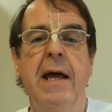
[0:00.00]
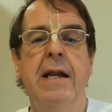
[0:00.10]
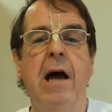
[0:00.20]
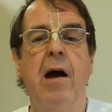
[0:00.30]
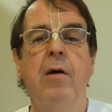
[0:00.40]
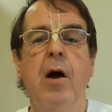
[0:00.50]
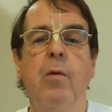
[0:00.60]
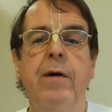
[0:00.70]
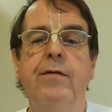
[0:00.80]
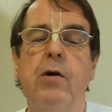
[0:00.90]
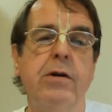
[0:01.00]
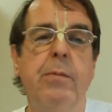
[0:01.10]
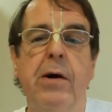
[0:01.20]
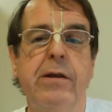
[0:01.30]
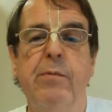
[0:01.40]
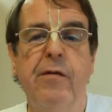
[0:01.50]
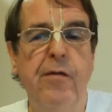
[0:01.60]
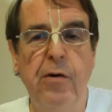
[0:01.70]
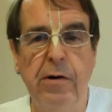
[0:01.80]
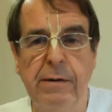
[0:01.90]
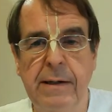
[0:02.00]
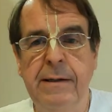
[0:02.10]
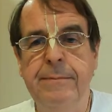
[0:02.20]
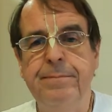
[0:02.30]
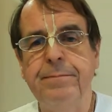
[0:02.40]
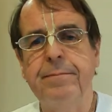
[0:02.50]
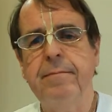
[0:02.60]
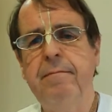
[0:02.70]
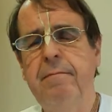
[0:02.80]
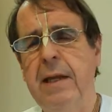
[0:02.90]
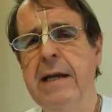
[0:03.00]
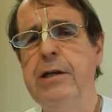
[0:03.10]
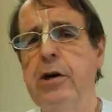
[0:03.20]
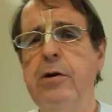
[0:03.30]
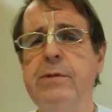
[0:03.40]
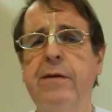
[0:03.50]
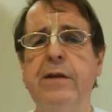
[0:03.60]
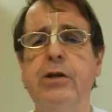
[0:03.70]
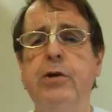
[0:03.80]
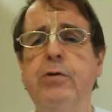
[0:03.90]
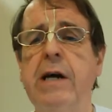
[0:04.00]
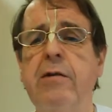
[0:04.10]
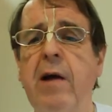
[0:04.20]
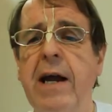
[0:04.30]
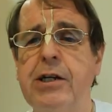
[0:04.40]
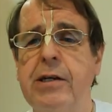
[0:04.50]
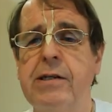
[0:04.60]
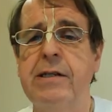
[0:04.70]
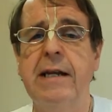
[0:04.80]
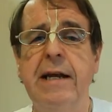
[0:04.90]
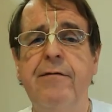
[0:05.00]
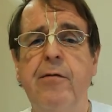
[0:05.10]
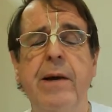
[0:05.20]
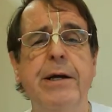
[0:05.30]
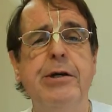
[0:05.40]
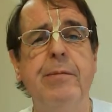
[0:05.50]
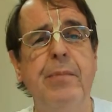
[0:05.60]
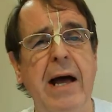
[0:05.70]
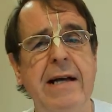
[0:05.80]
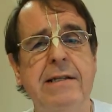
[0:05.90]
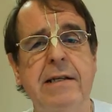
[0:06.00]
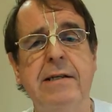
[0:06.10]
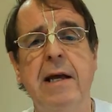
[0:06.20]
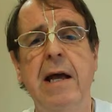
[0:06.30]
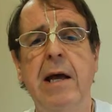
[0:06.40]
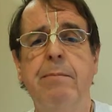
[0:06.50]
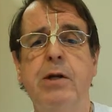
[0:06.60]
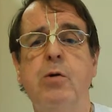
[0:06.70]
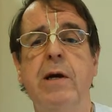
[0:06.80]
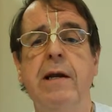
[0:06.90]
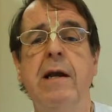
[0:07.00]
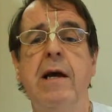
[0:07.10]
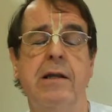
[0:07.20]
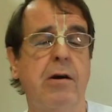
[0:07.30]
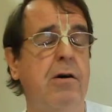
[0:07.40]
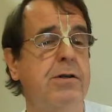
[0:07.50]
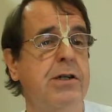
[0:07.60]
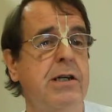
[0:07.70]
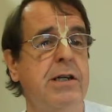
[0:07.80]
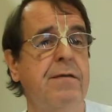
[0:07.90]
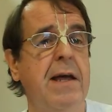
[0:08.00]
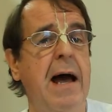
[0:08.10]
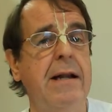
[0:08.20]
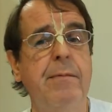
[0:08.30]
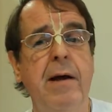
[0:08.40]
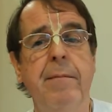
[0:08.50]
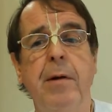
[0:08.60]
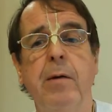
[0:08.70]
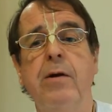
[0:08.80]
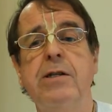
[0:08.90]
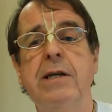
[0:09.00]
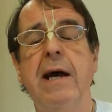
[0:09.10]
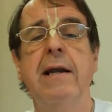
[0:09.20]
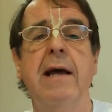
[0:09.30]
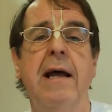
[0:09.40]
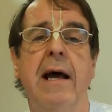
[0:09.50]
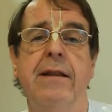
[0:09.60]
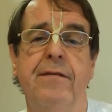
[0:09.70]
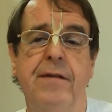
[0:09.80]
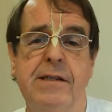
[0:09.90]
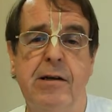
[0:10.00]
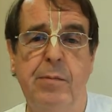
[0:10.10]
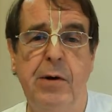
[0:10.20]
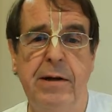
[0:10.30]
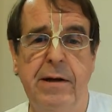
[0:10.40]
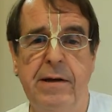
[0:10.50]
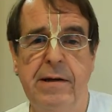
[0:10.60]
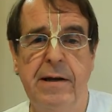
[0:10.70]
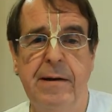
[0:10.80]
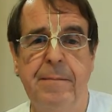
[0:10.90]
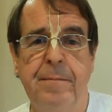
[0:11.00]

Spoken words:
Now, we've talked about them before in terms of the two directions that information passes between the consciousness of the Atma on one side and the physical body on another.